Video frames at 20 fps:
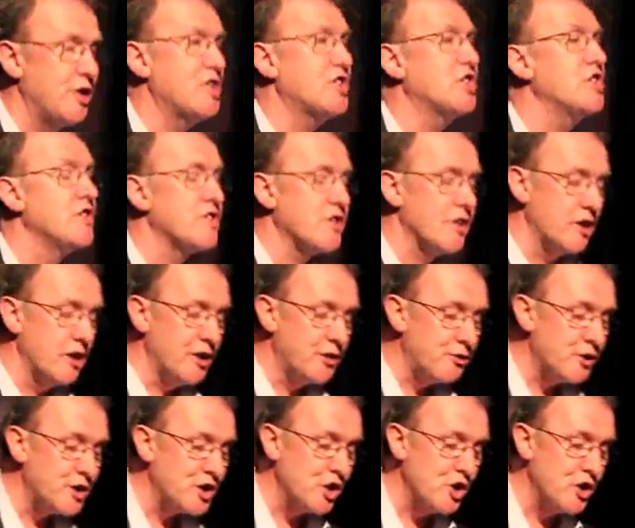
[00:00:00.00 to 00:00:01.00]
traditions and
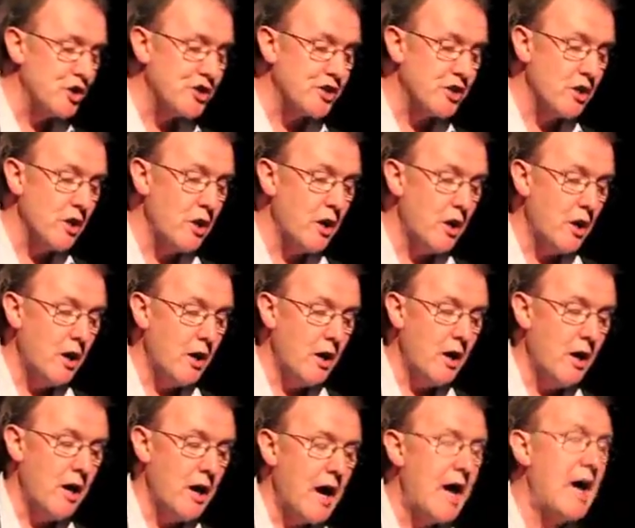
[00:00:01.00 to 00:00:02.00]
literatures,
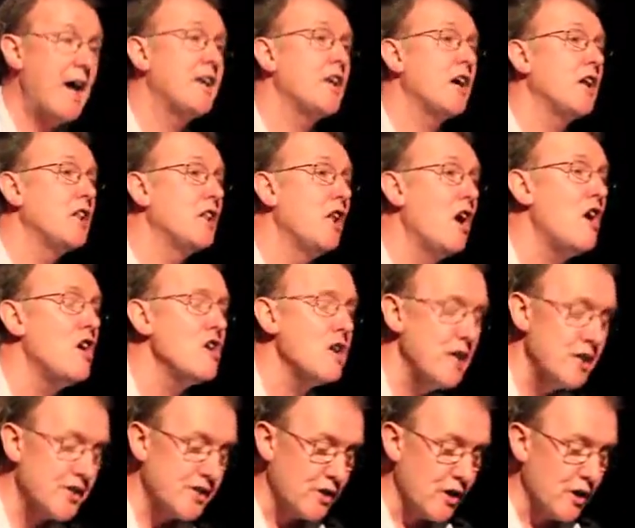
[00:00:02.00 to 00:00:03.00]
and a
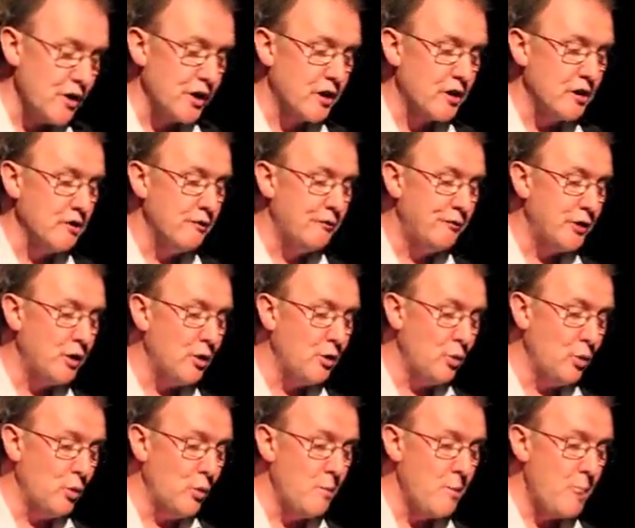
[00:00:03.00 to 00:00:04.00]
long historical
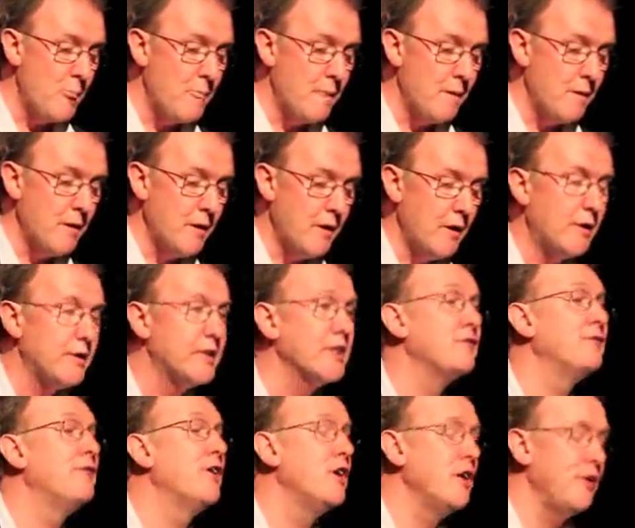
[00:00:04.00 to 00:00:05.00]
view
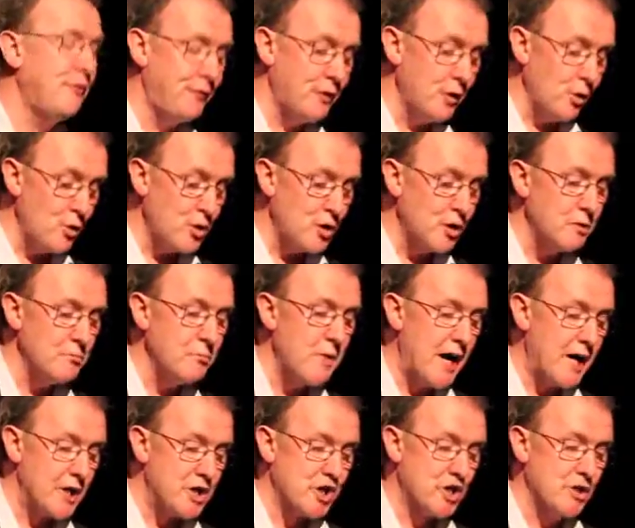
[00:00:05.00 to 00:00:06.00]
that very few could
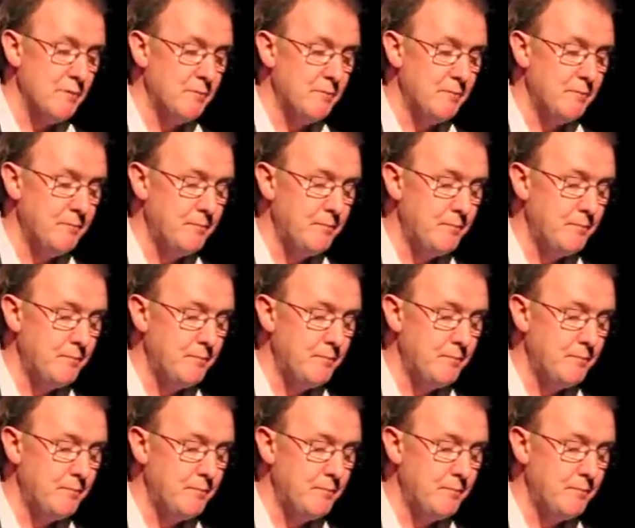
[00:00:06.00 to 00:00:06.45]
match.